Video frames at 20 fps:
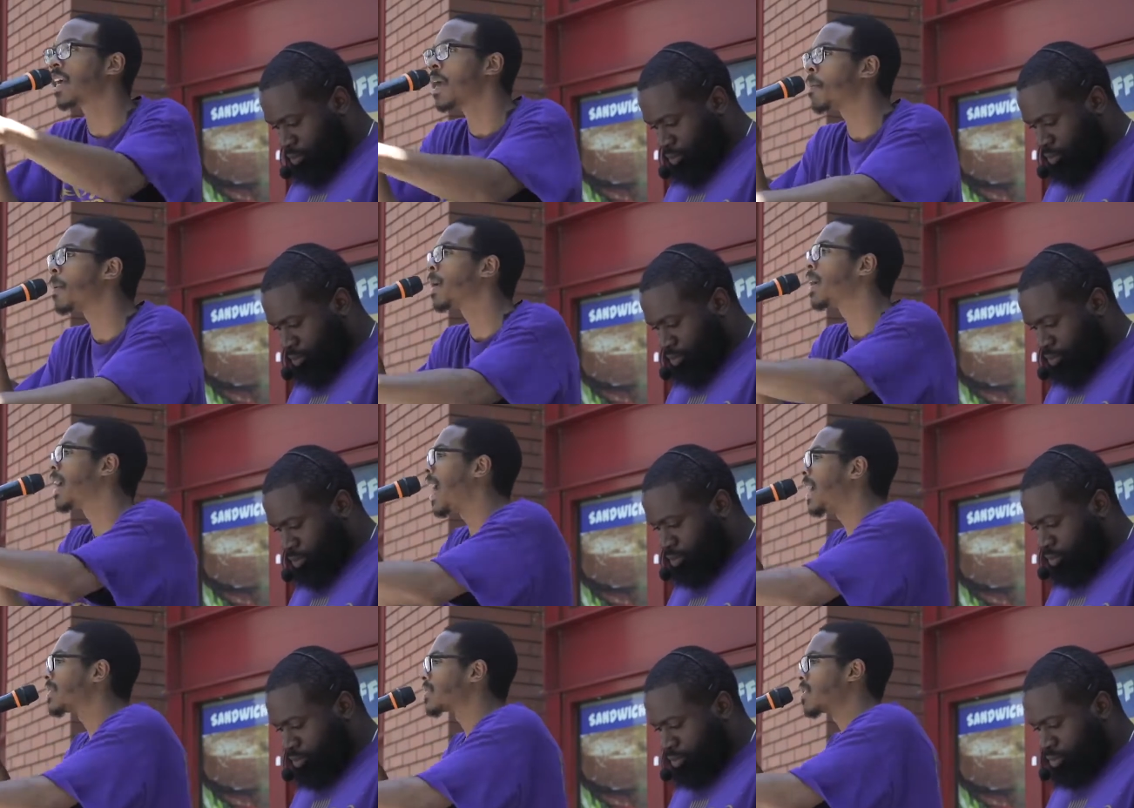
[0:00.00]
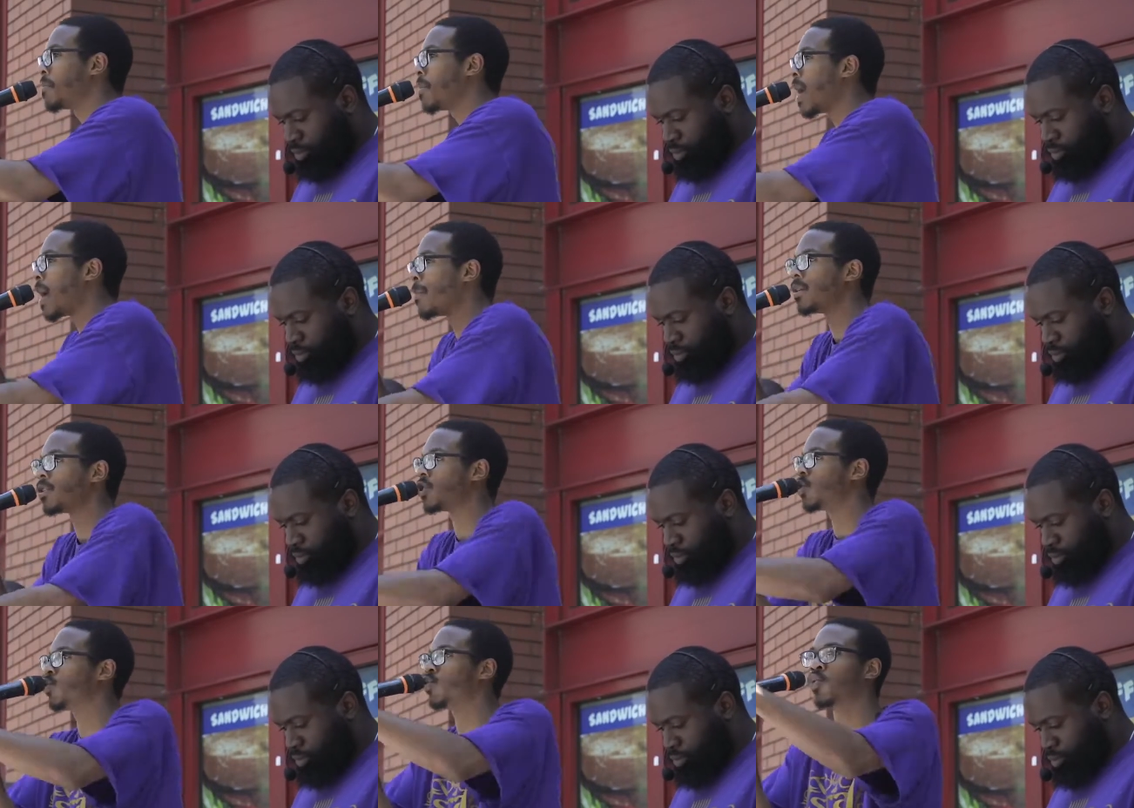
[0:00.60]
Speaker 1: keeping God's
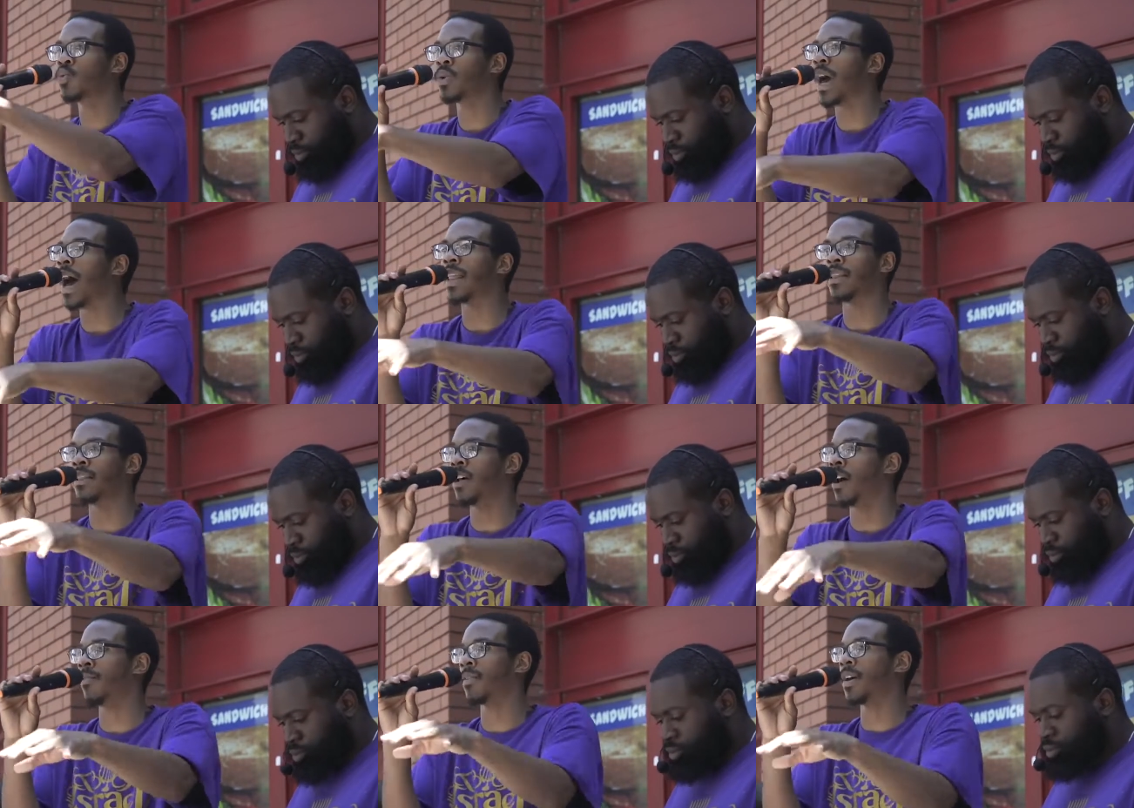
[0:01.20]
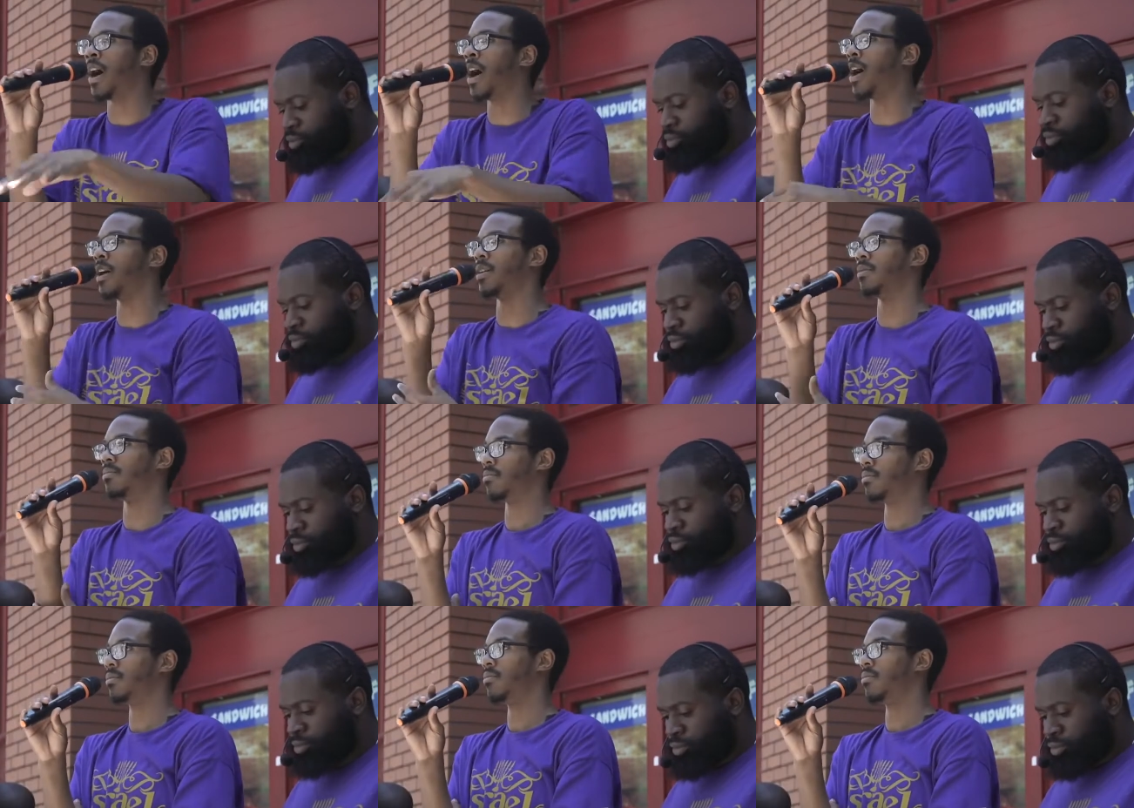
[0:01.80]
commandments, you do not love God.